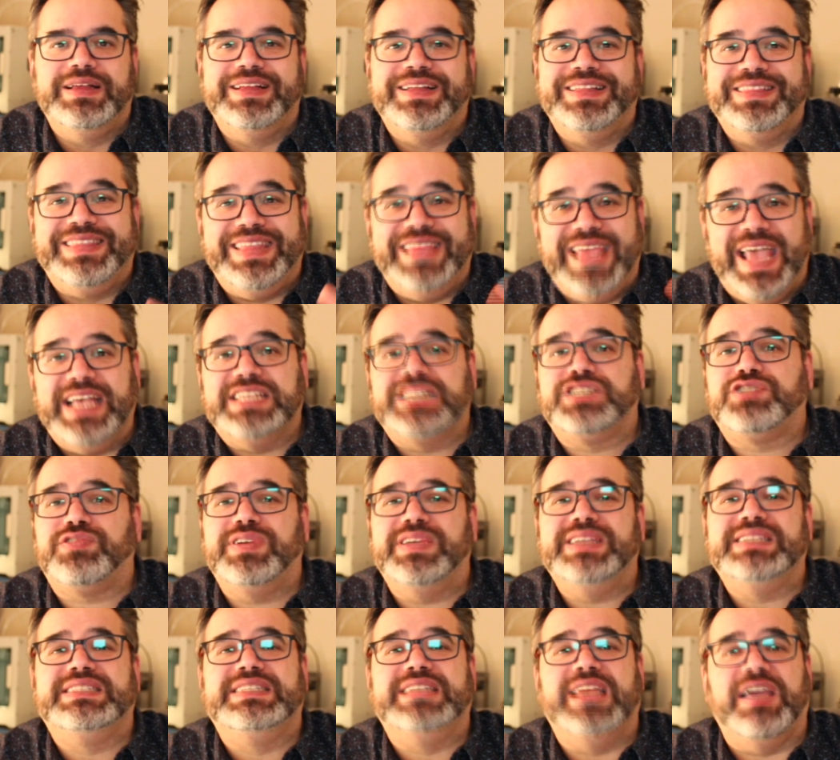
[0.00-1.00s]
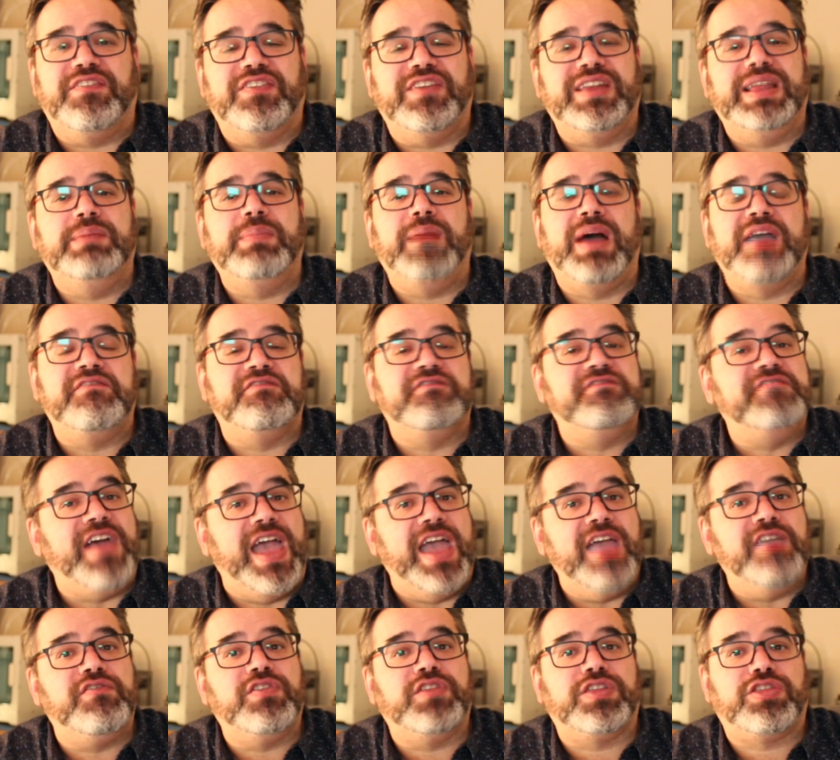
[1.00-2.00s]
The S3 is definitely my
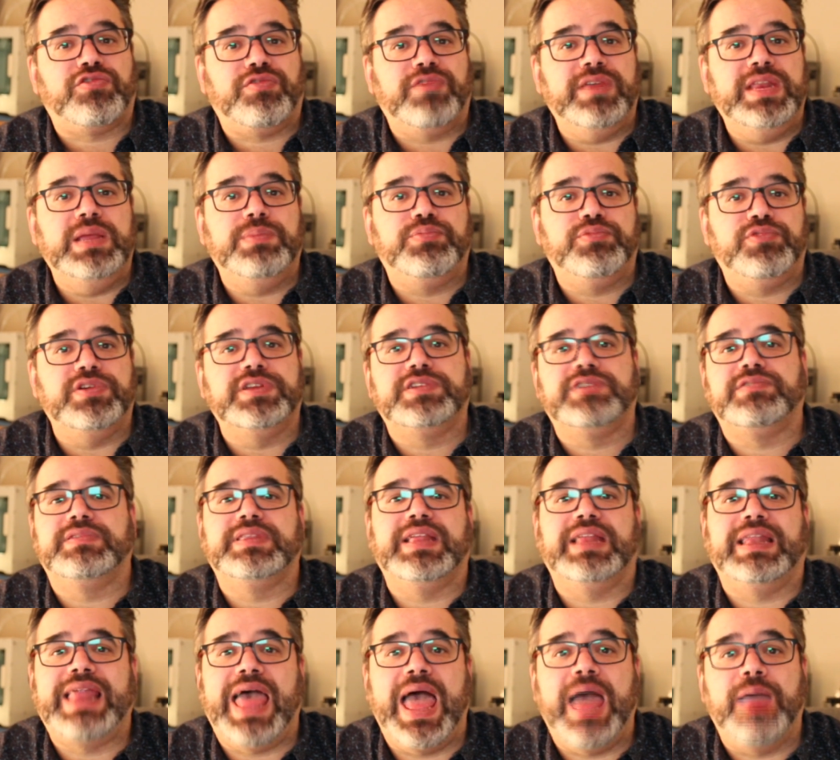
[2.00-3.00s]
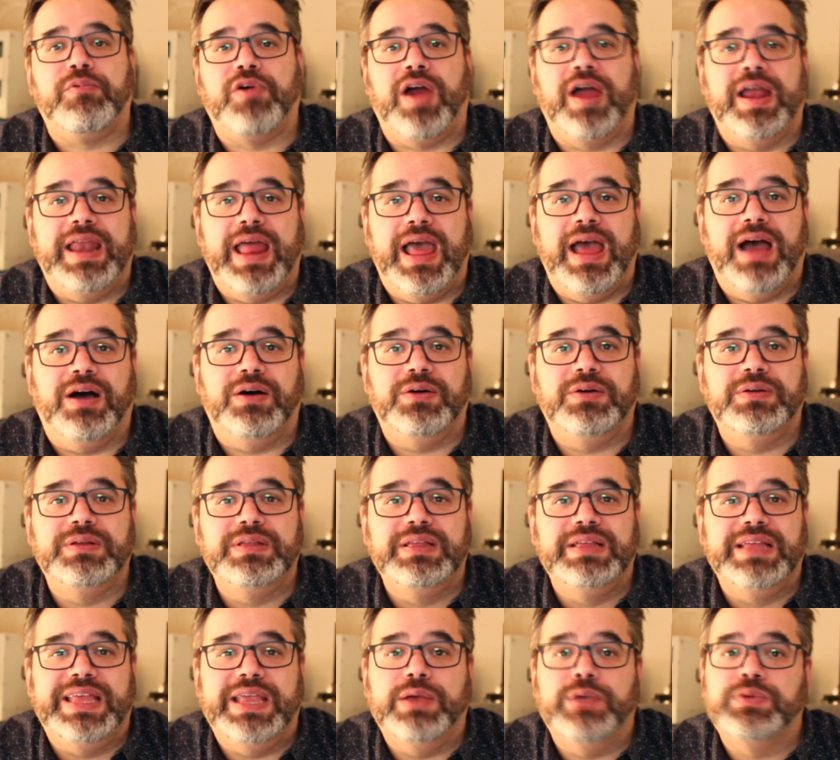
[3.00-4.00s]
favorite 3D printer in the lab right now.
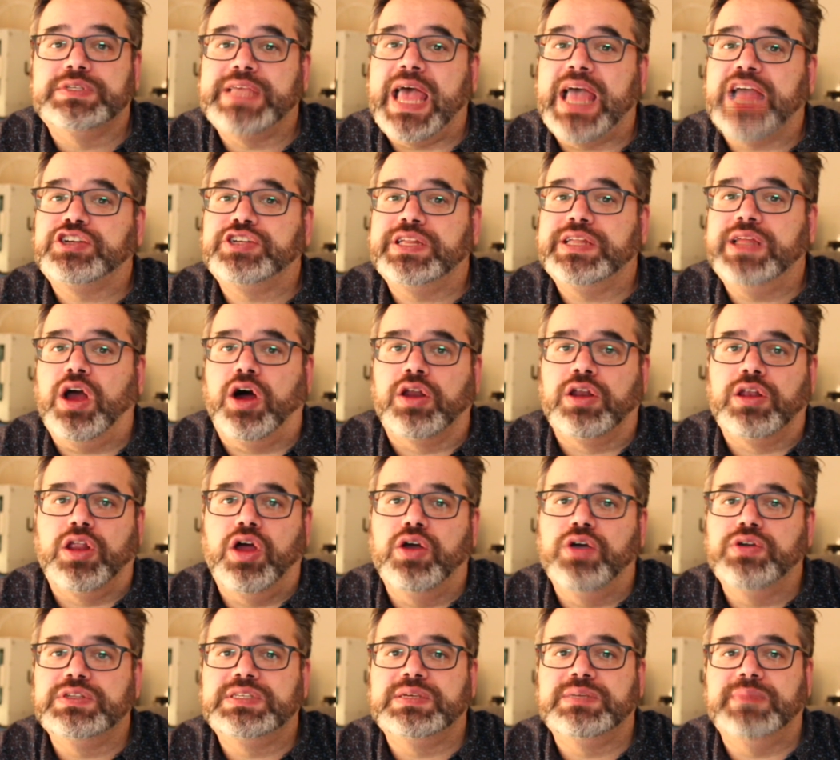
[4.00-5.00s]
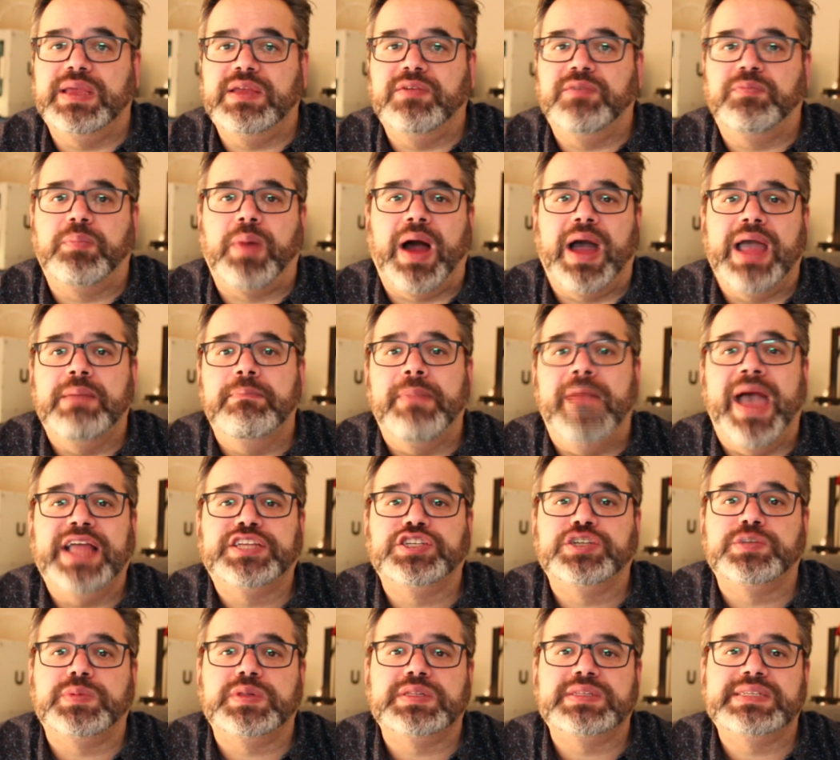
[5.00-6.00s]
It was actually on loan to me by
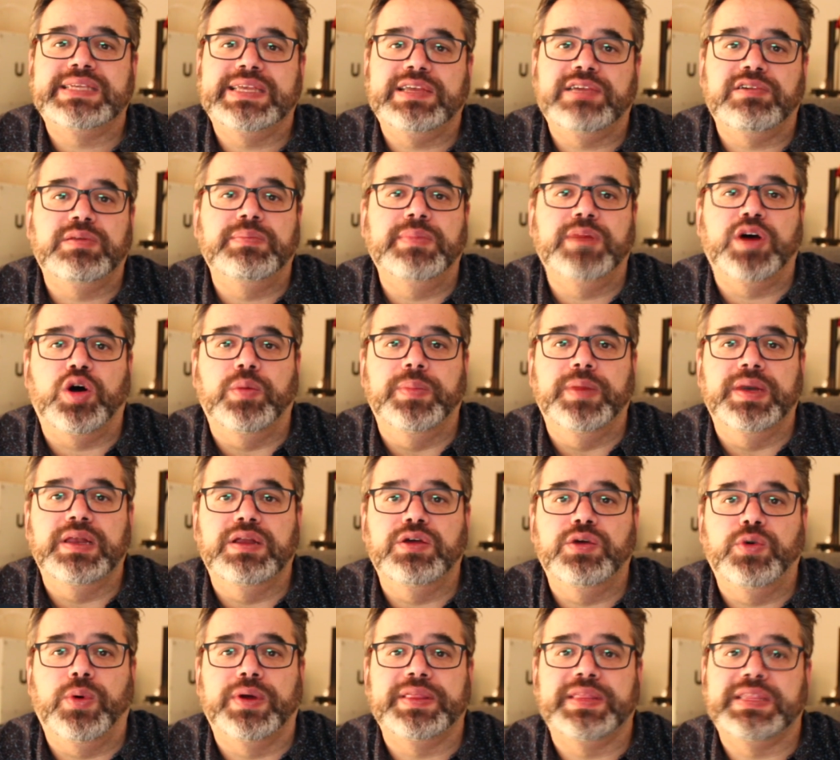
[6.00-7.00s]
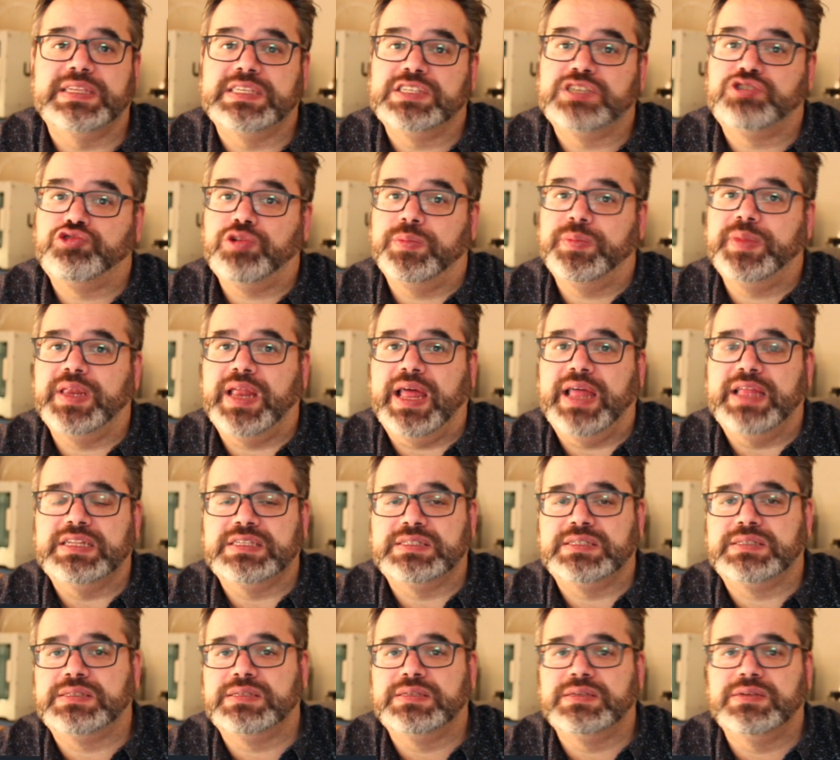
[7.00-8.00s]
Imaginables here in Melbourne, who are the
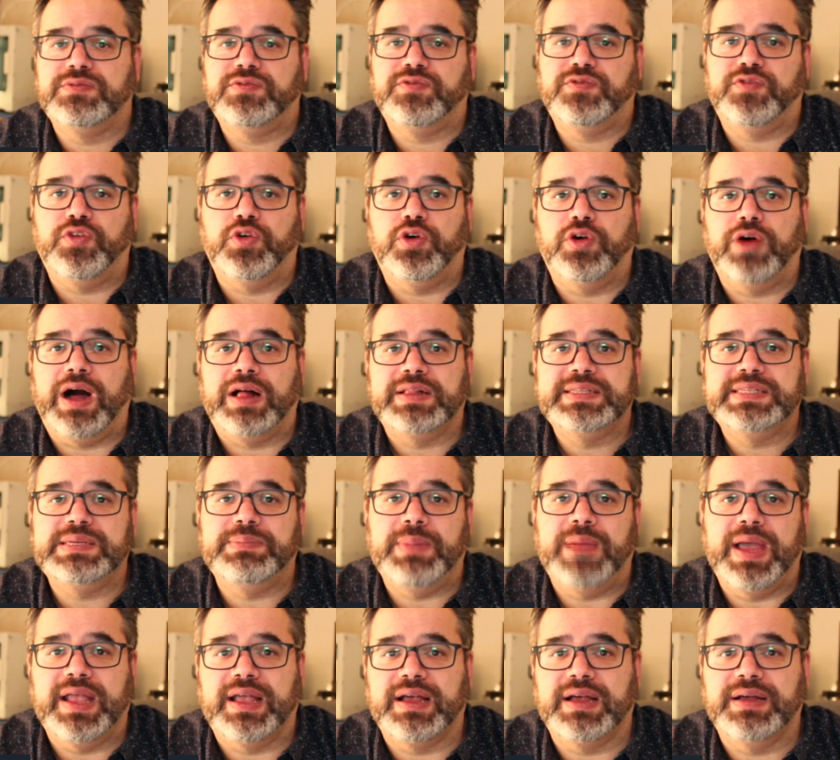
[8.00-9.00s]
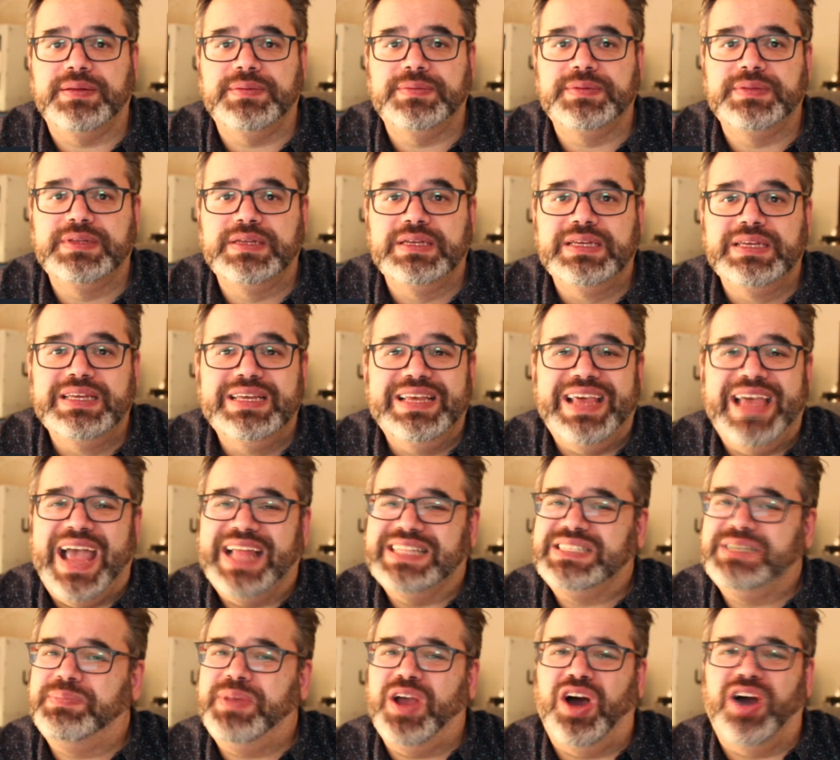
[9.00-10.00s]
distributors for Ultimaker.
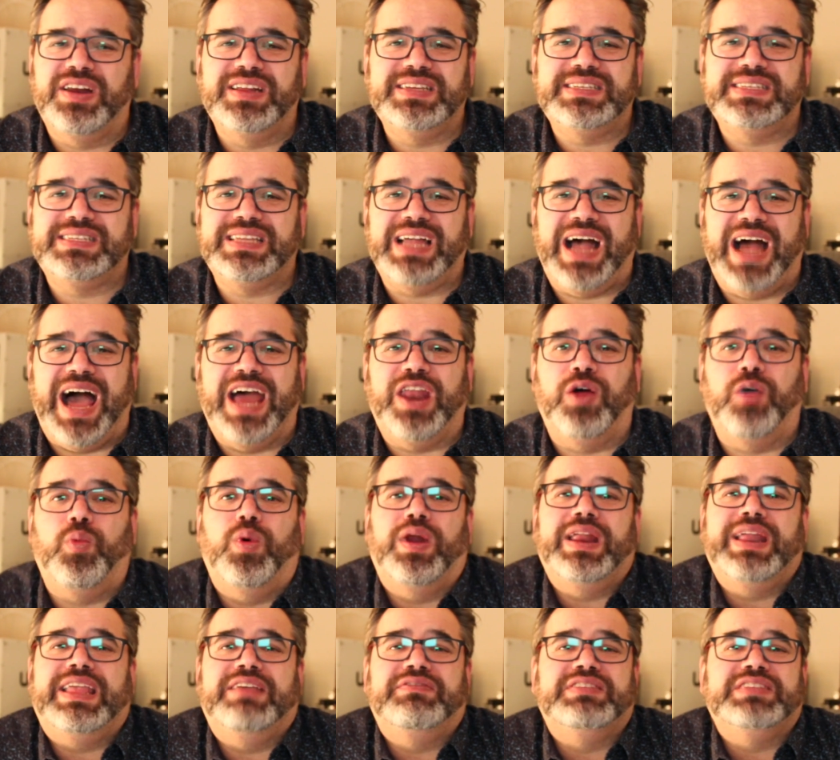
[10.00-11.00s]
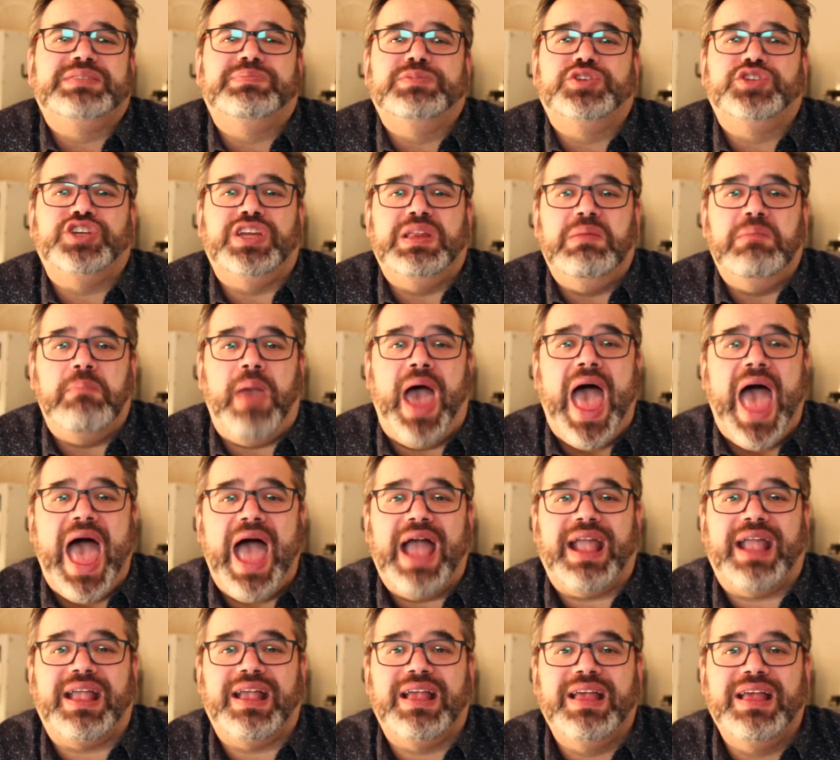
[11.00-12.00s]
And to be honest, I don't want to give this machine
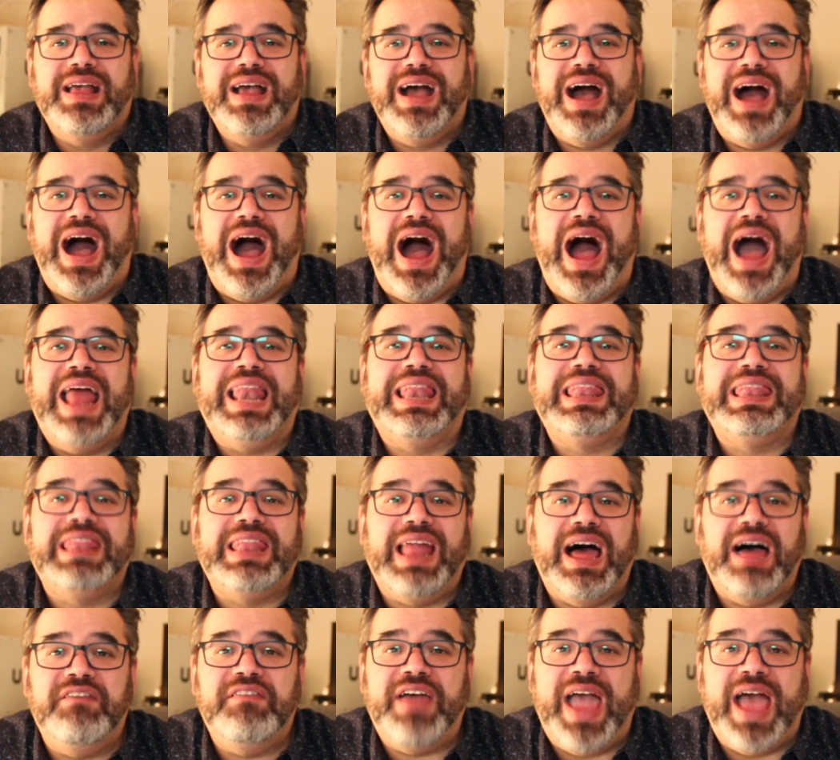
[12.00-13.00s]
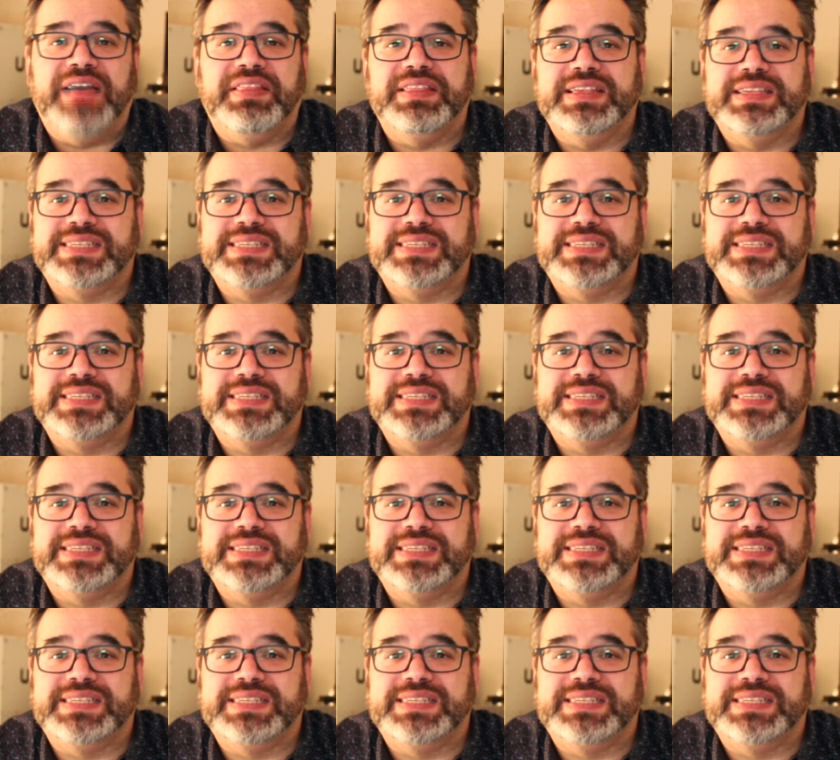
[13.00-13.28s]
back. I love how this